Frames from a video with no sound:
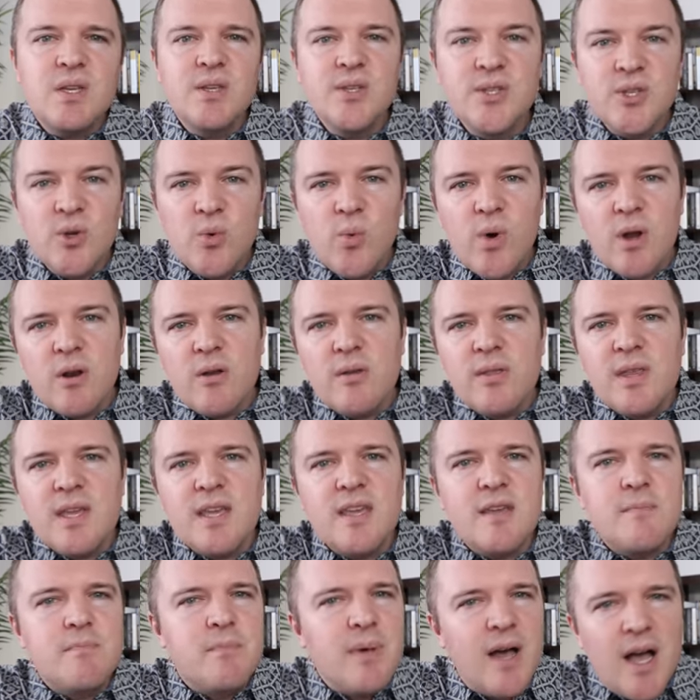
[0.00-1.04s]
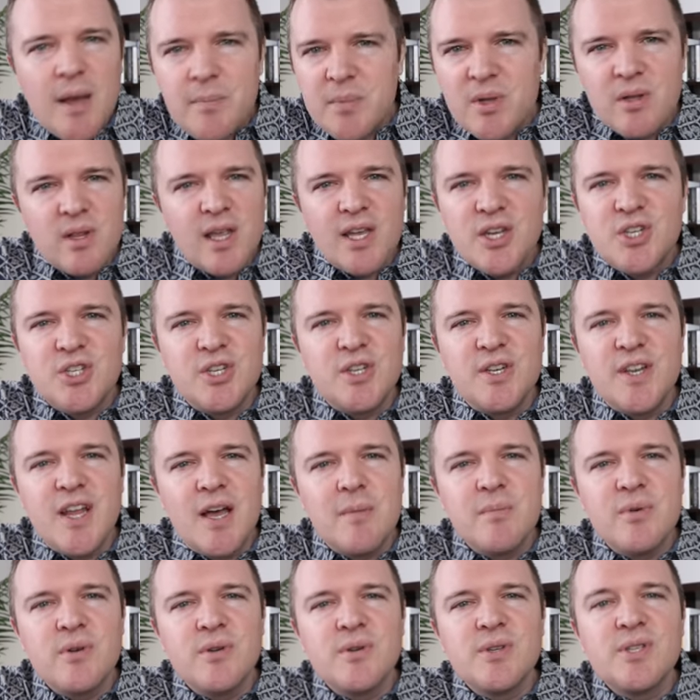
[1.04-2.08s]
So, what are the population
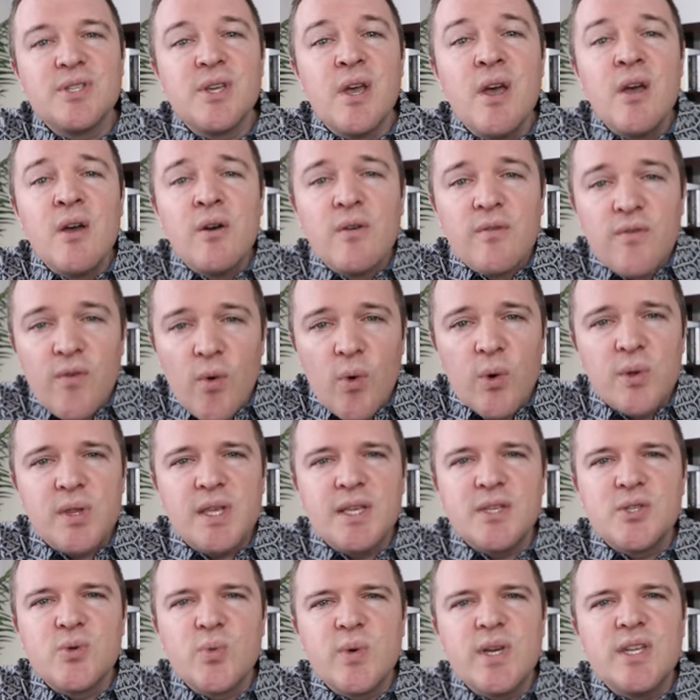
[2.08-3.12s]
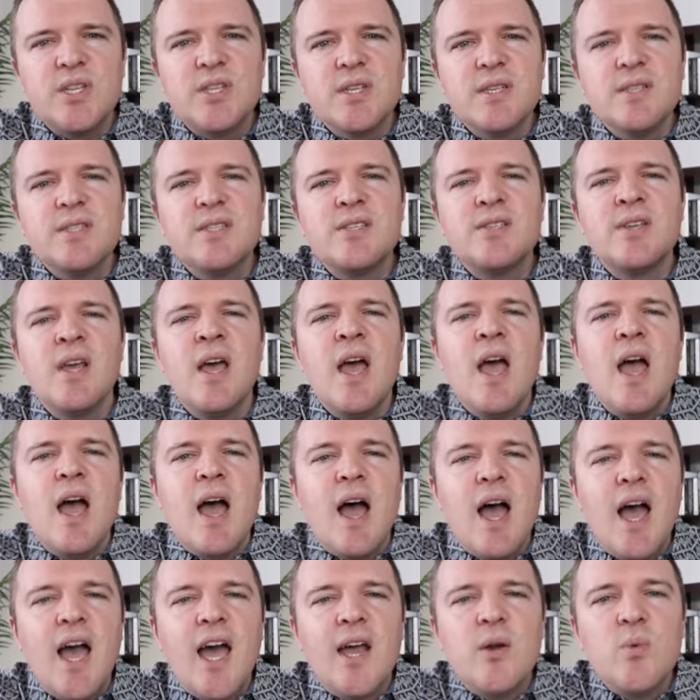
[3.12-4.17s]
numbers for these regions?
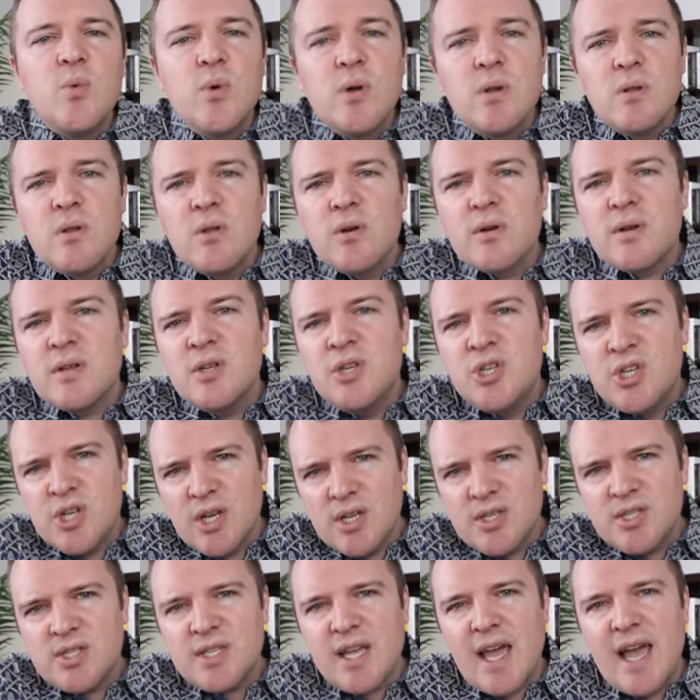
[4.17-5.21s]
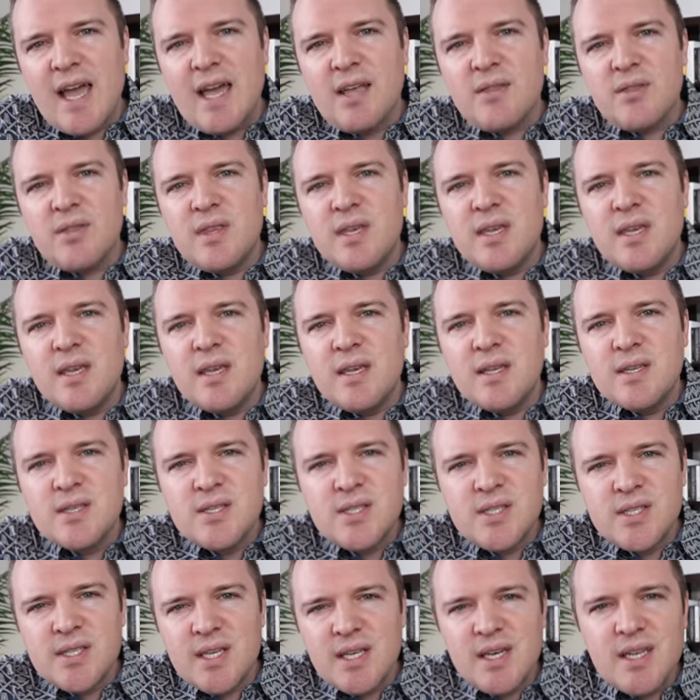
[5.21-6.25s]
And we'll look just at the
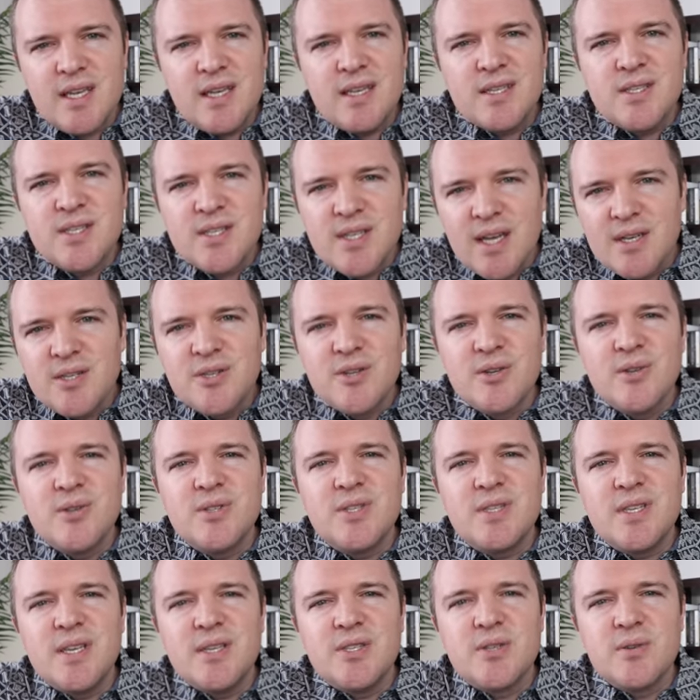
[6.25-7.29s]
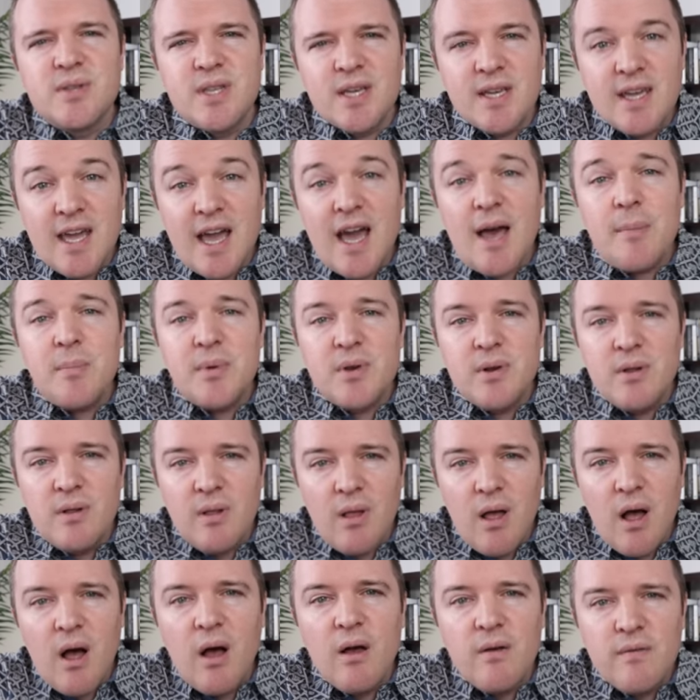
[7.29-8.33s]
city centers. These are the
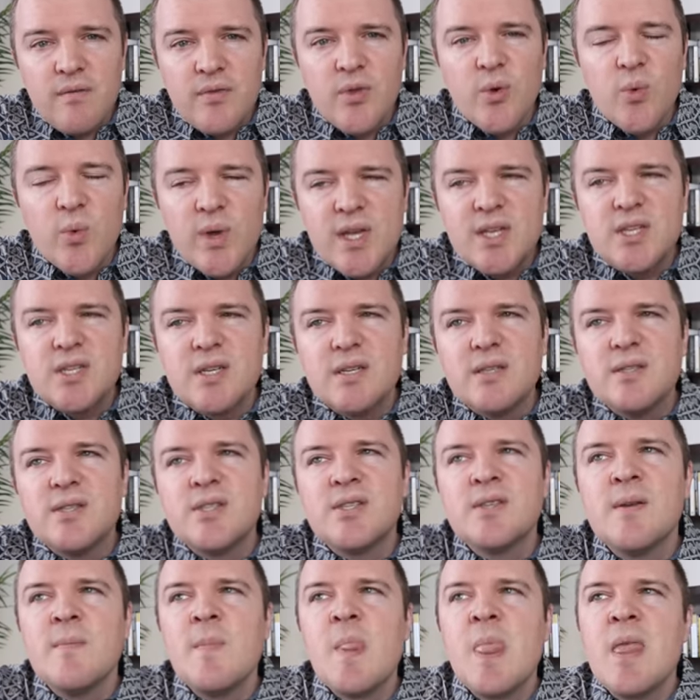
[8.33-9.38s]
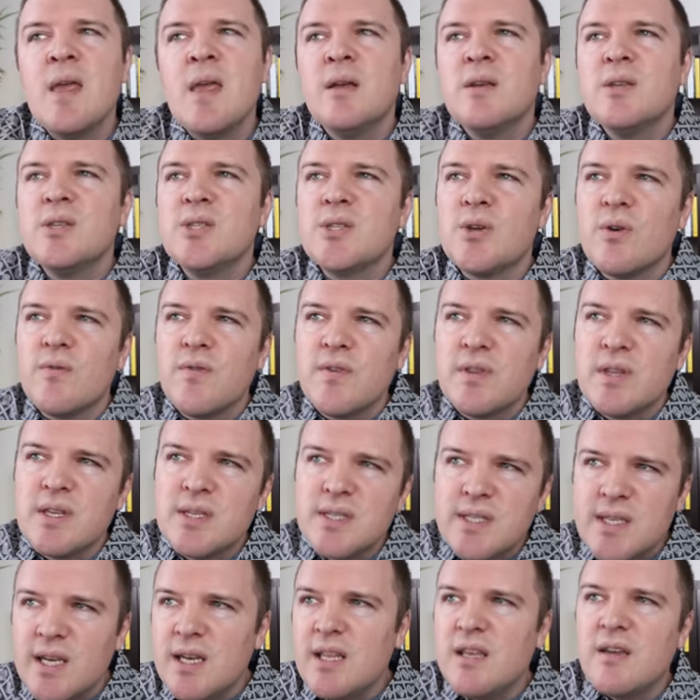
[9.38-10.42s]
capital of the regions. So, for the
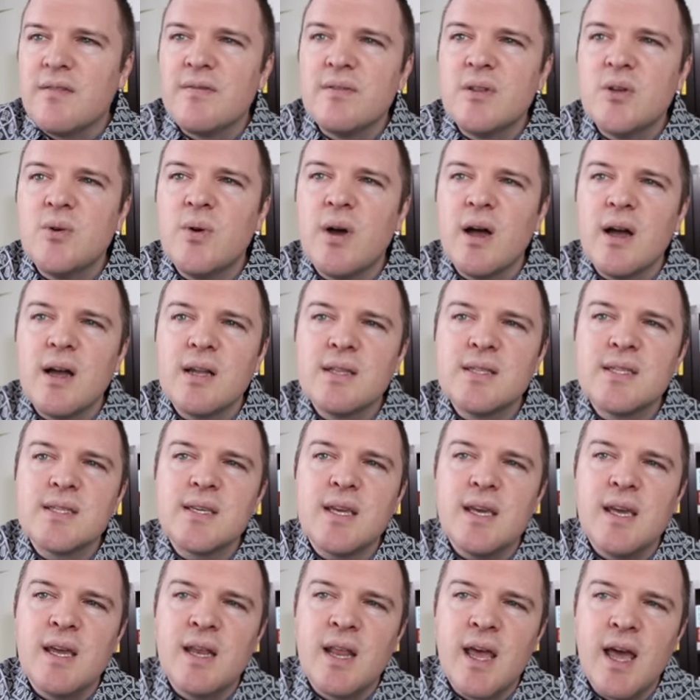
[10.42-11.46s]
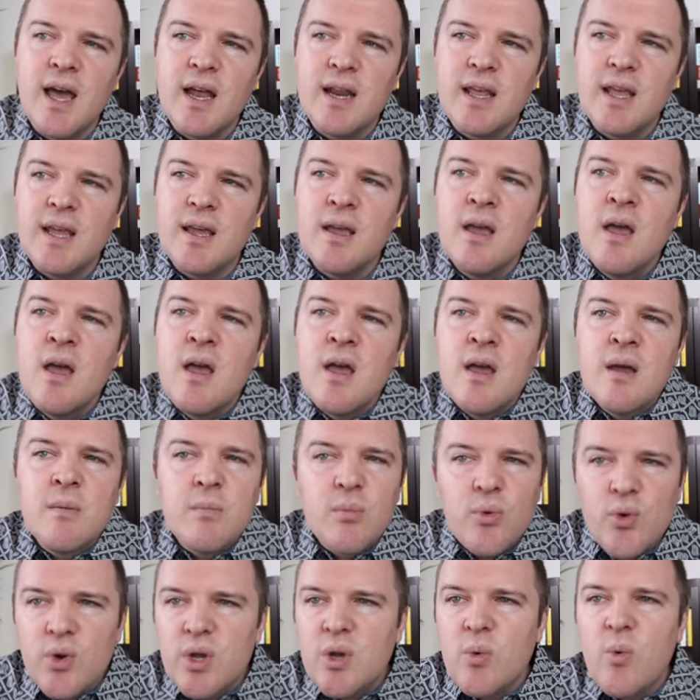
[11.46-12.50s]
city of Luhansk, it had a
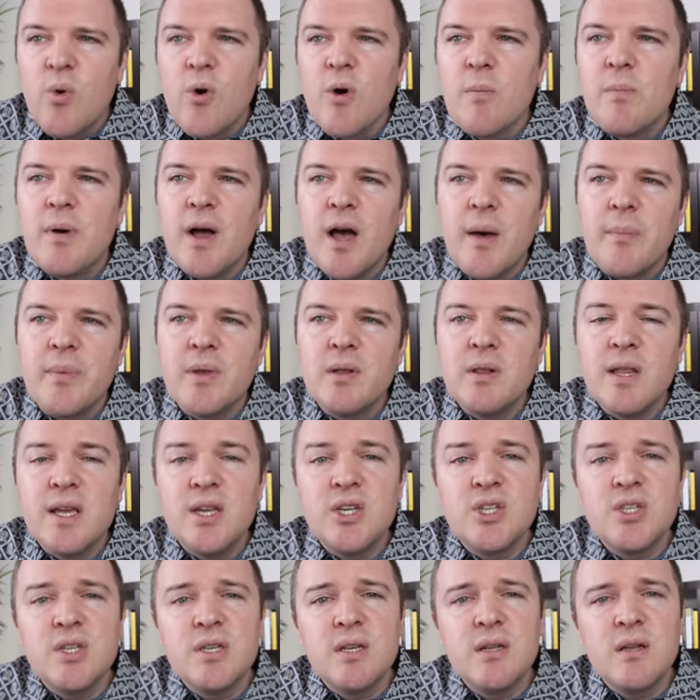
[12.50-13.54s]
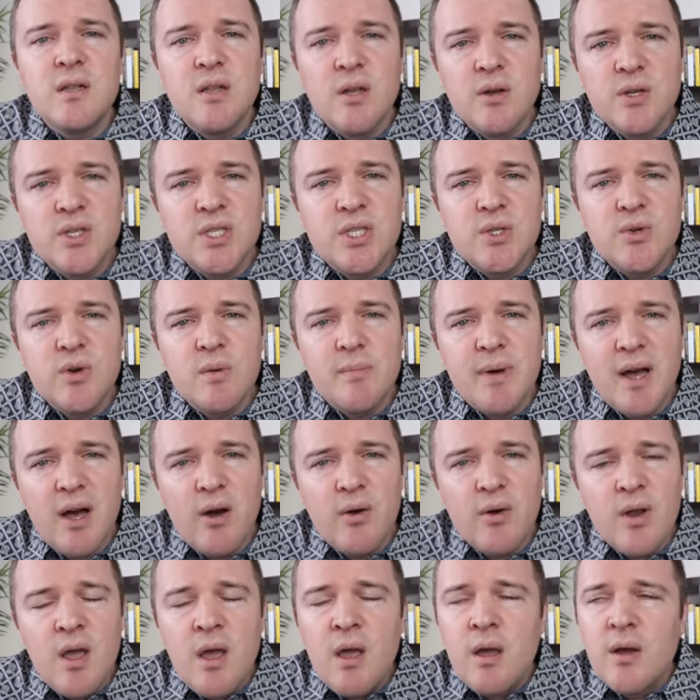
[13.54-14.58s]
pre war population close to
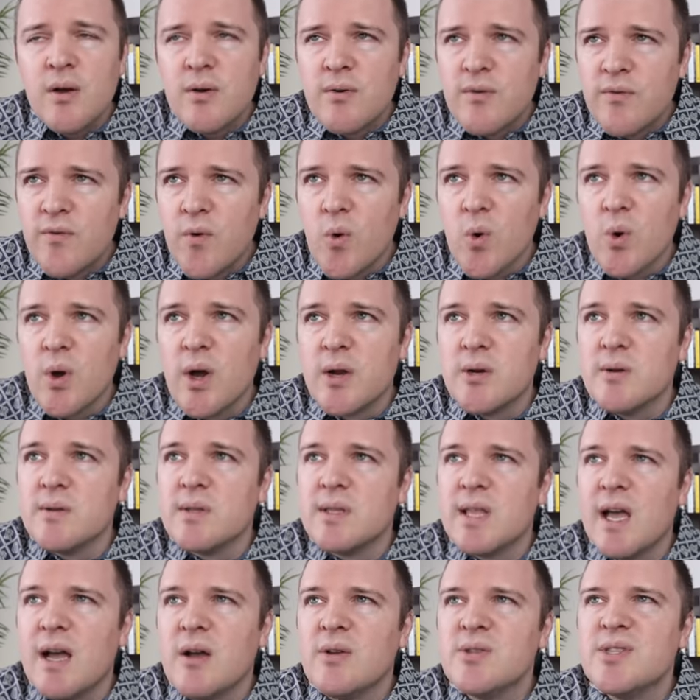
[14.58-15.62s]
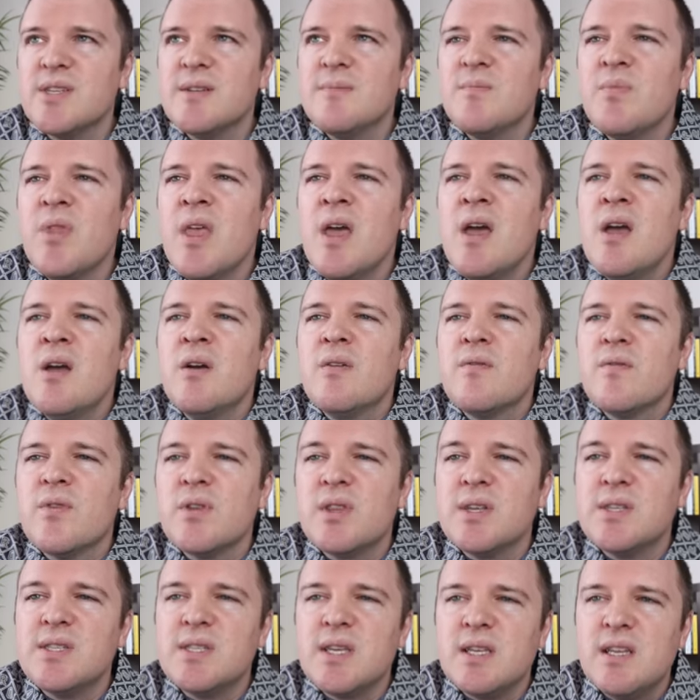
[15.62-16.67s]
about 400,000. For
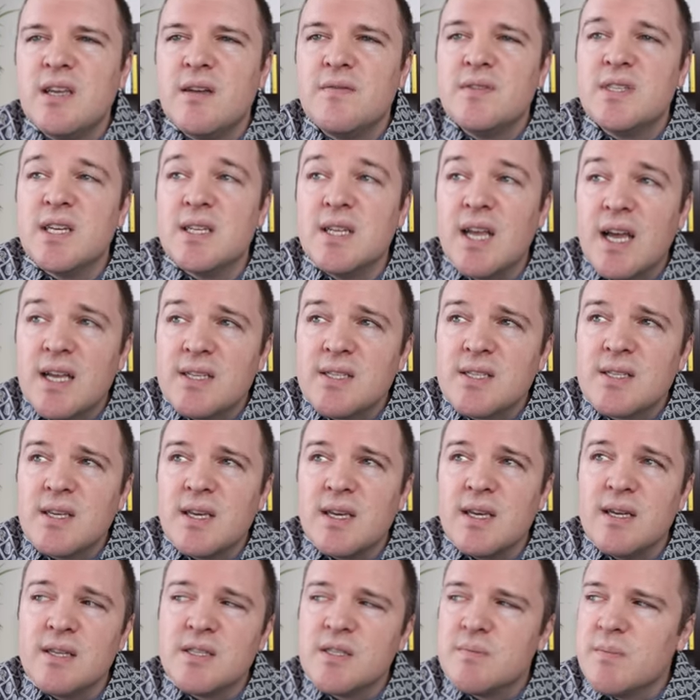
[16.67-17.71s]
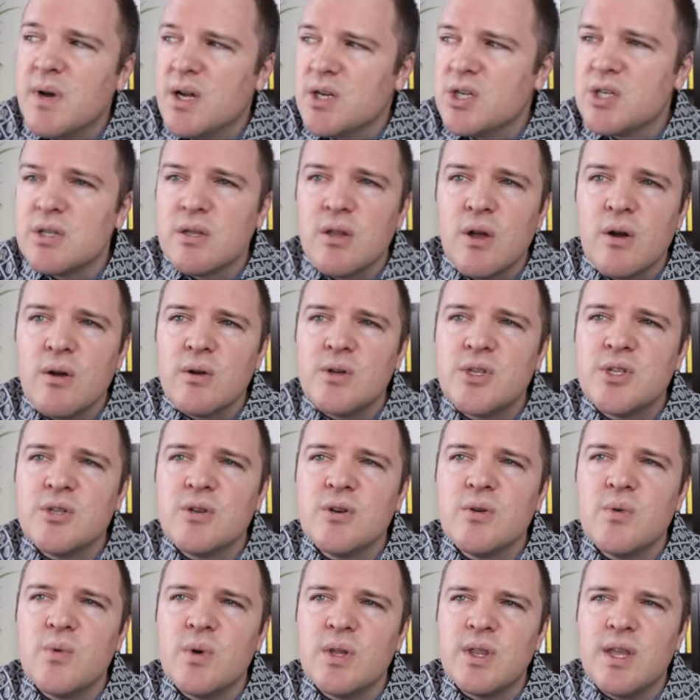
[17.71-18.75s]
the city of Donetsk, it's much
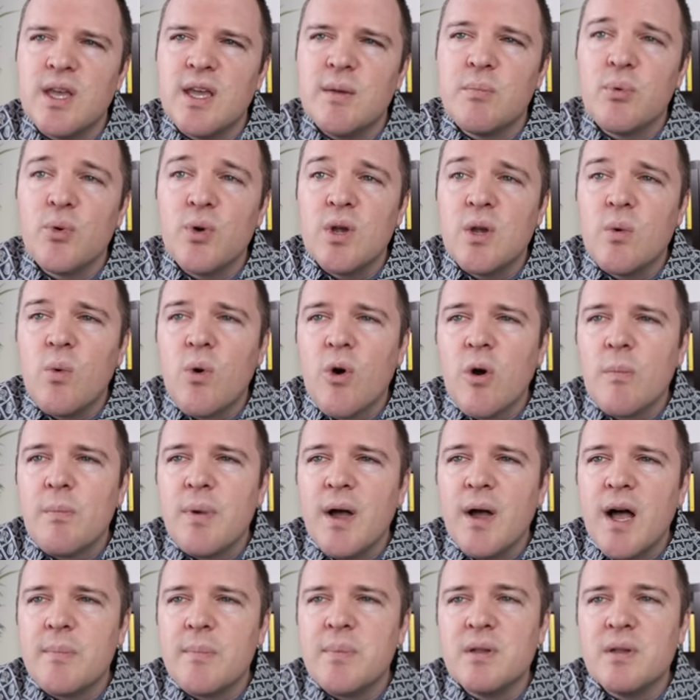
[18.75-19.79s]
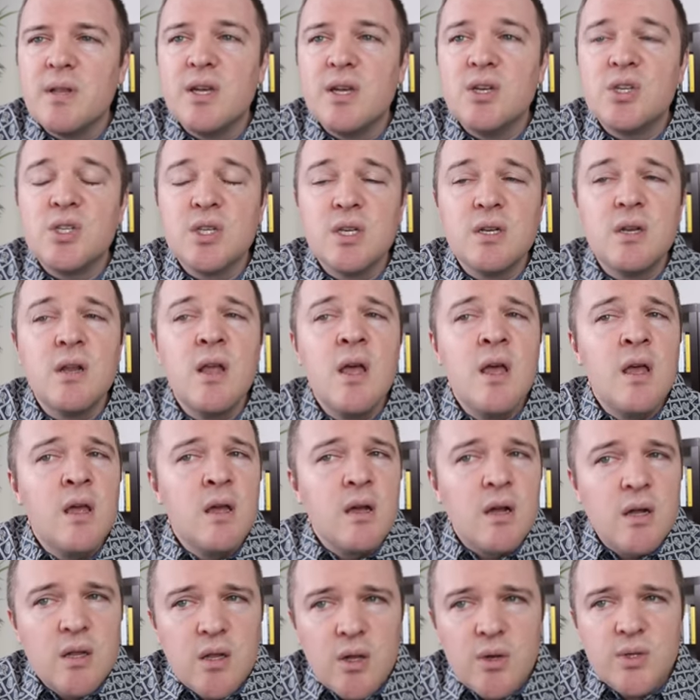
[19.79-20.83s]
larger with a pre war population
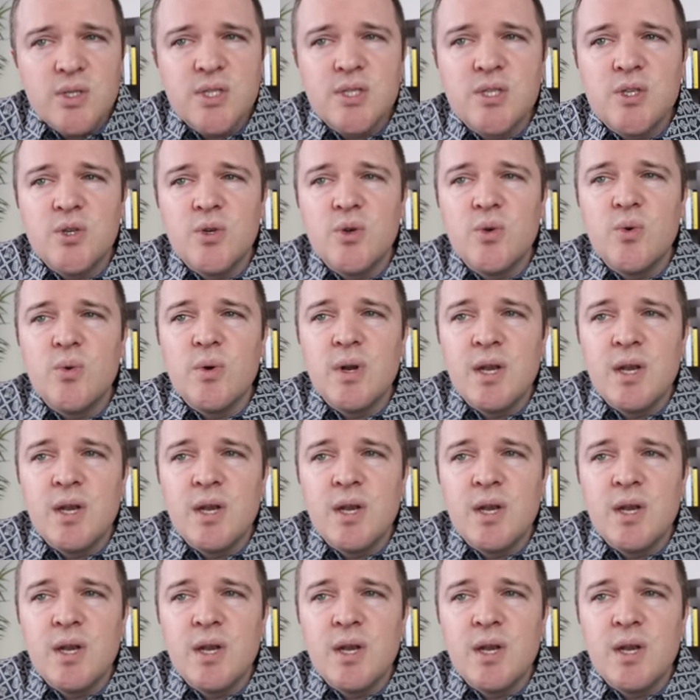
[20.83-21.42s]
close to